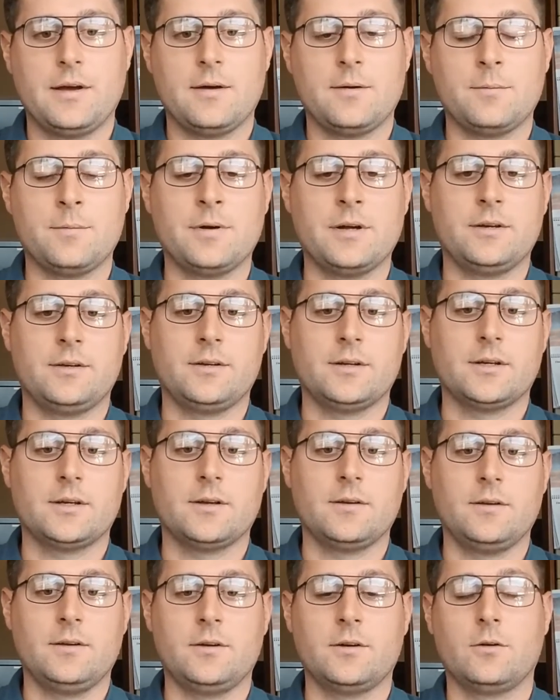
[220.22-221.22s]
but
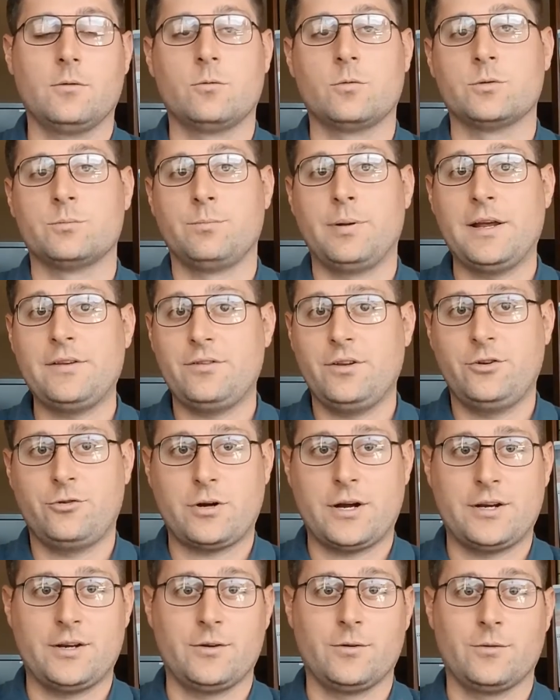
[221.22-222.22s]
we're basically
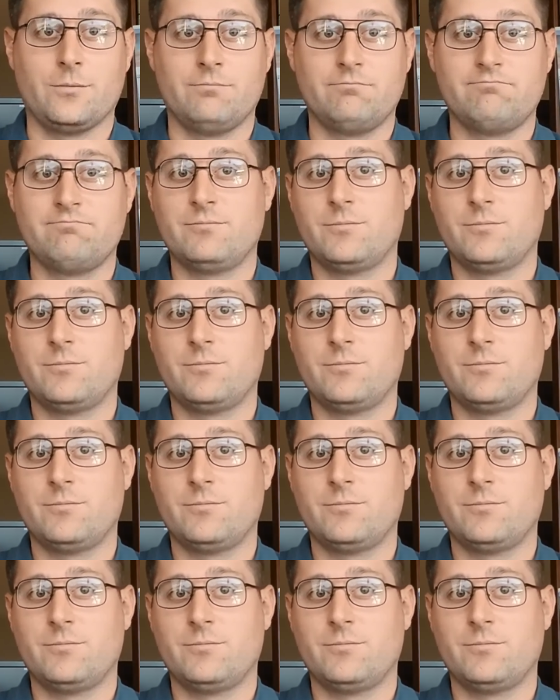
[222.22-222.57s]
trying to